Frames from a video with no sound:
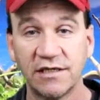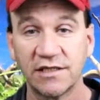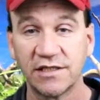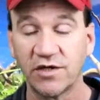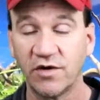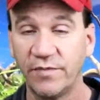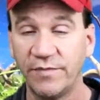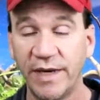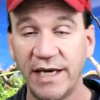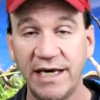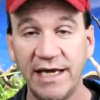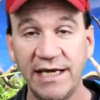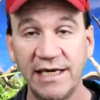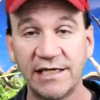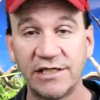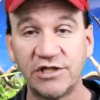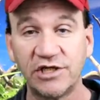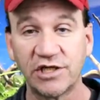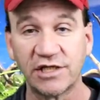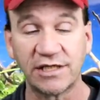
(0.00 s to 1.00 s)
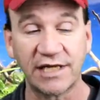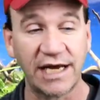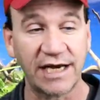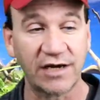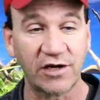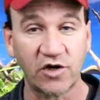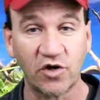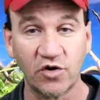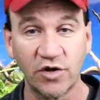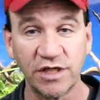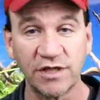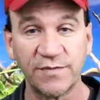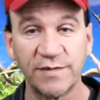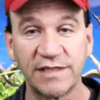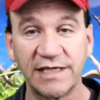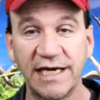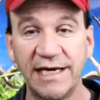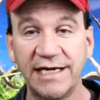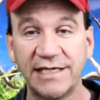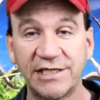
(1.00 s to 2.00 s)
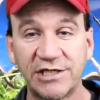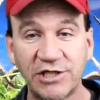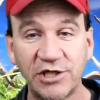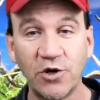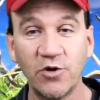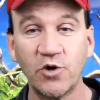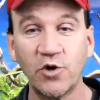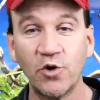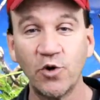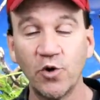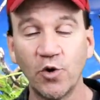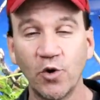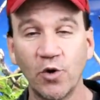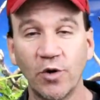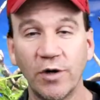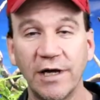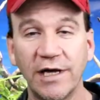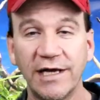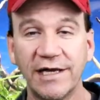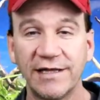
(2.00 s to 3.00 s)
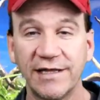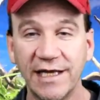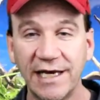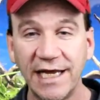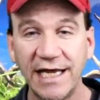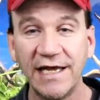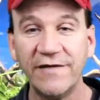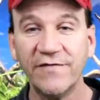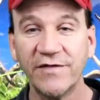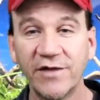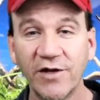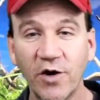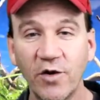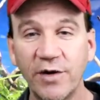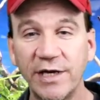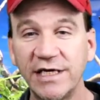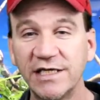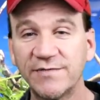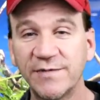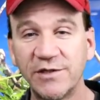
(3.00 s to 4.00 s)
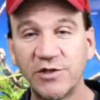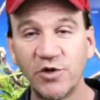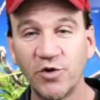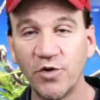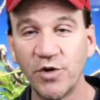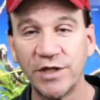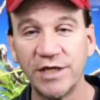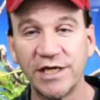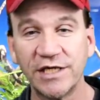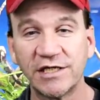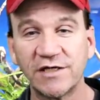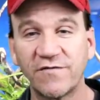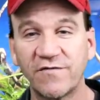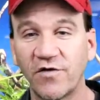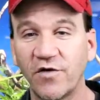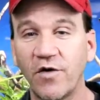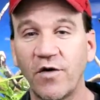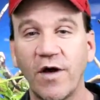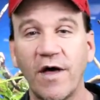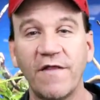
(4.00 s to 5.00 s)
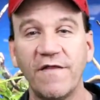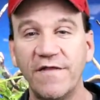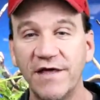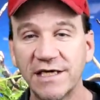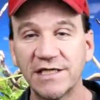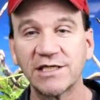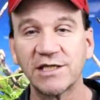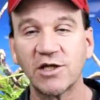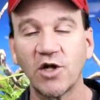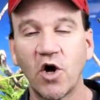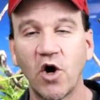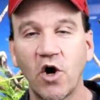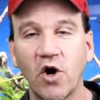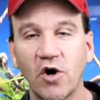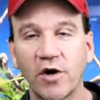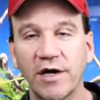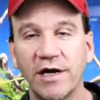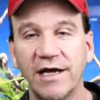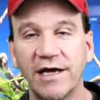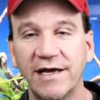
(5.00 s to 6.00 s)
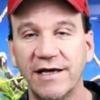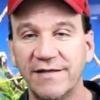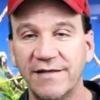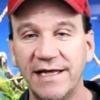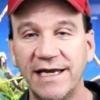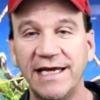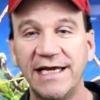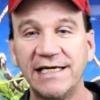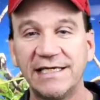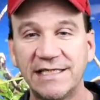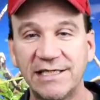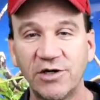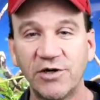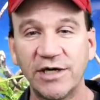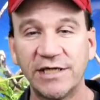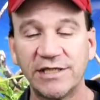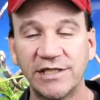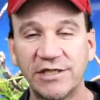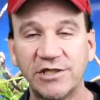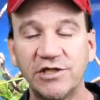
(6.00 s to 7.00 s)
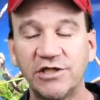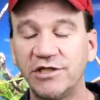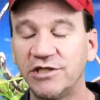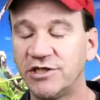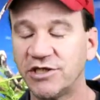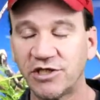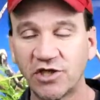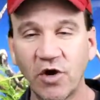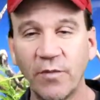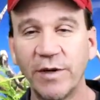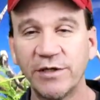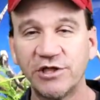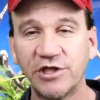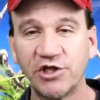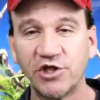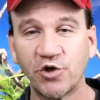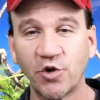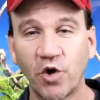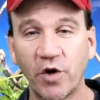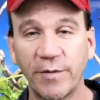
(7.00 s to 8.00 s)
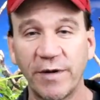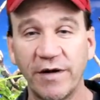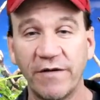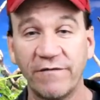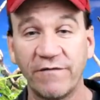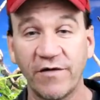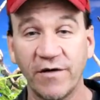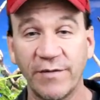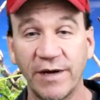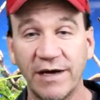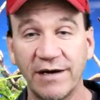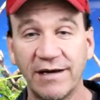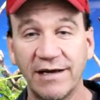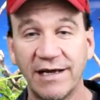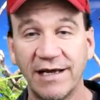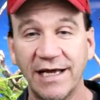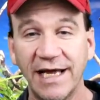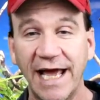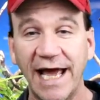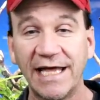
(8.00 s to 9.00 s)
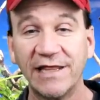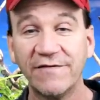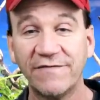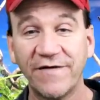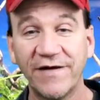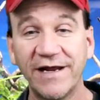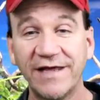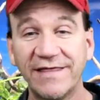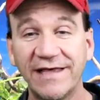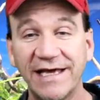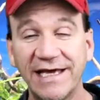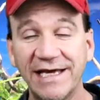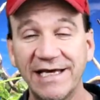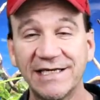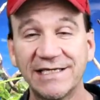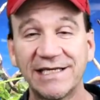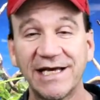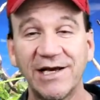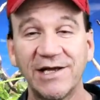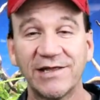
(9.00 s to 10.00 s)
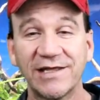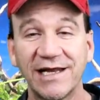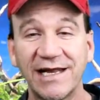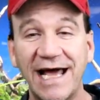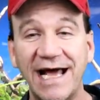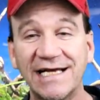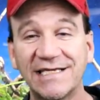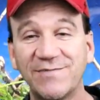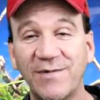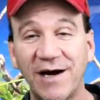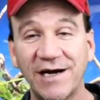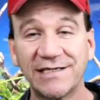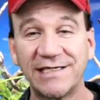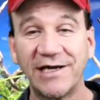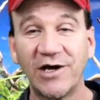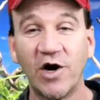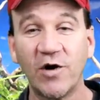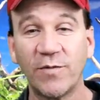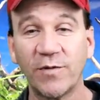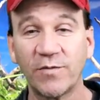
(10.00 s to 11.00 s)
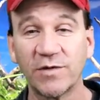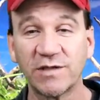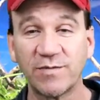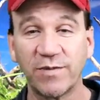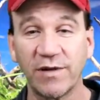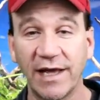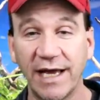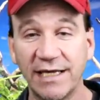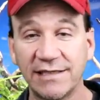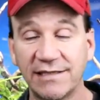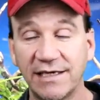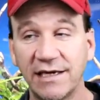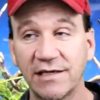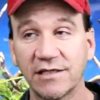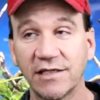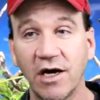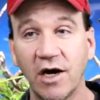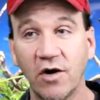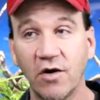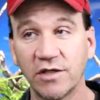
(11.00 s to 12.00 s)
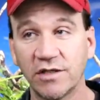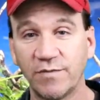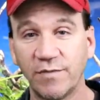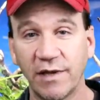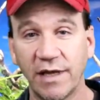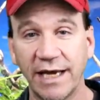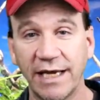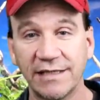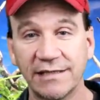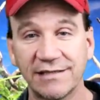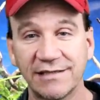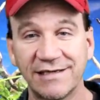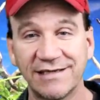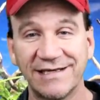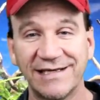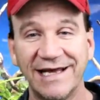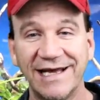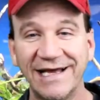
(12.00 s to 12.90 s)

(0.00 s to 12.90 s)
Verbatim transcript: So man, it is just like Christmas, and it's so cool that even though he's been doing this for this long, that he still gets in so much enjoyment from it. And the funny thing is, the last box he opened was plants, and he goes, oh, it's plants.